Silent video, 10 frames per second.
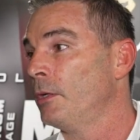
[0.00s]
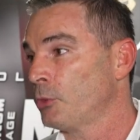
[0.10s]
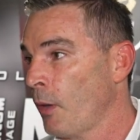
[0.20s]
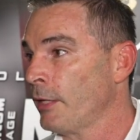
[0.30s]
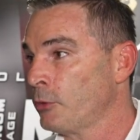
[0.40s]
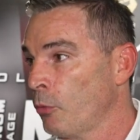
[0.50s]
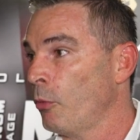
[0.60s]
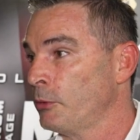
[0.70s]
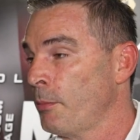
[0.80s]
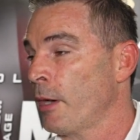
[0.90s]
So I took
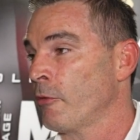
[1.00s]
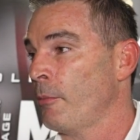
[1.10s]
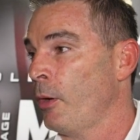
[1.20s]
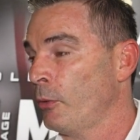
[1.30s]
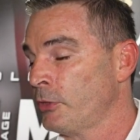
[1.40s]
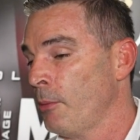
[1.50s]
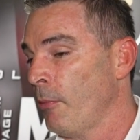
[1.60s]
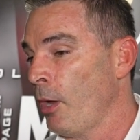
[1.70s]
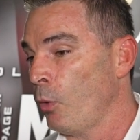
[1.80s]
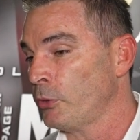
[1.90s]
what was better for my whole team.
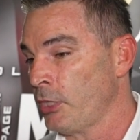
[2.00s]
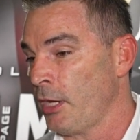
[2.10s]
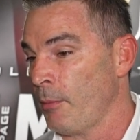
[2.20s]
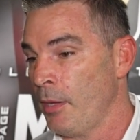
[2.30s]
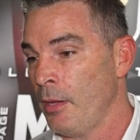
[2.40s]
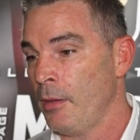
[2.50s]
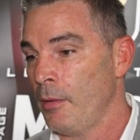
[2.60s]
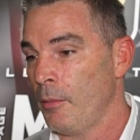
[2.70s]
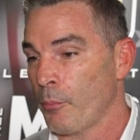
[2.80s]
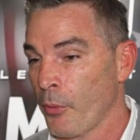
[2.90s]
My whole team
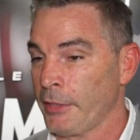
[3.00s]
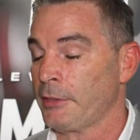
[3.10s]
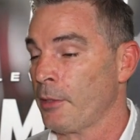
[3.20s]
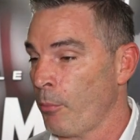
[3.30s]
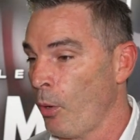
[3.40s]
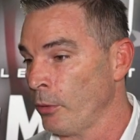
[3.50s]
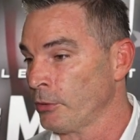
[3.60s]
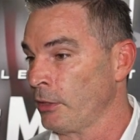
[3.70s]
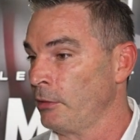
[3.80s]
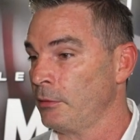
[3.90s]
breaks their
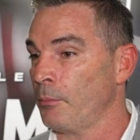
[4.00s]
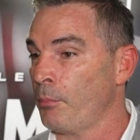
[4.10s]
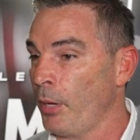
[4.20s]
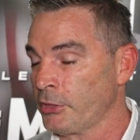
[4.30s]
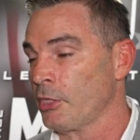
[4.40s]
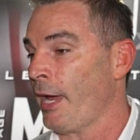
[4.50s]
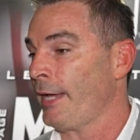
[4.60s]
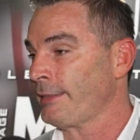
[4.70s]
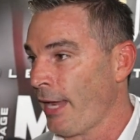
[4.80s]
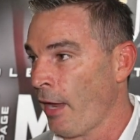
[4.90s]
balls and busts their
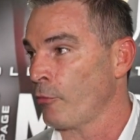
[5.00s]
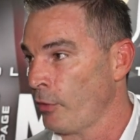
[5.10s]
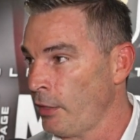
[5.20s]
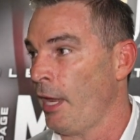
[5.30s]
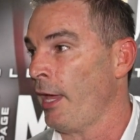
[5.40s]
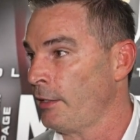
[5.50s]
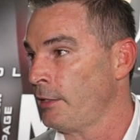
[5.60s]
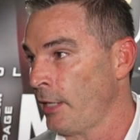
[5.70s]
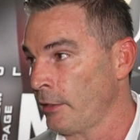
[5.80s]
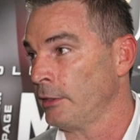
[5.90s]
ass every day
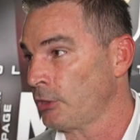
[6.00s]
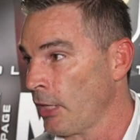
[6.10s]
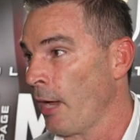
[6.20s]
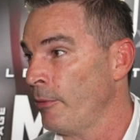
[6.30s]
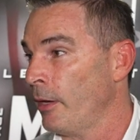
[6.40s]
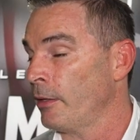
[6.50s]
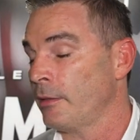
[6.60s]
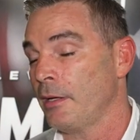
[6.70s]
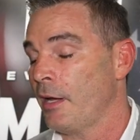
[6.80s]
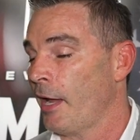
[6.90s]
to get this job
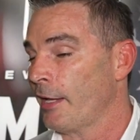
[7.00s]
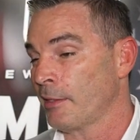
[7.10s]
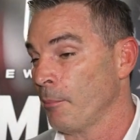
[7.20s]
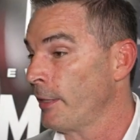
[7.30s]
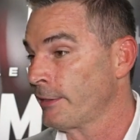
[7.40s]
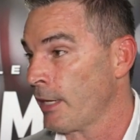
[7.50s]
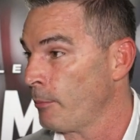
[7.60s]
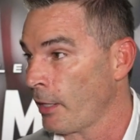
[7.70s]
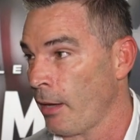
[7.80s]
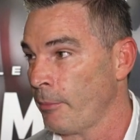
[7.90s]
done. I got the best
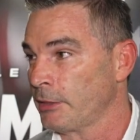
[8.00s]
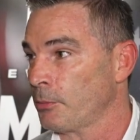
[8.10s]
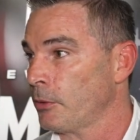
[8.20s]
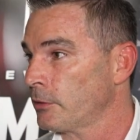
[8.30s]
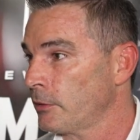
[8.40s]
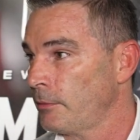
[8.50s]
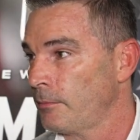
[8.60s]
team in combat sports.